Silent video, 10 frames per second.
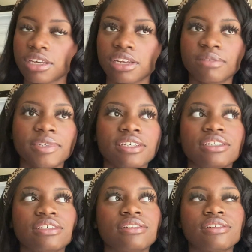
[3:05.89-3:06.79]
And I'm like,
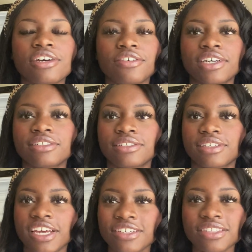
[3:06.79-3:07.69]
no, I
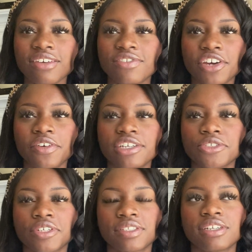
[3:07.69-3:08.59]
just have no
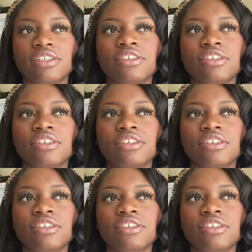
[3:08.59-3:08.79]
interest in it.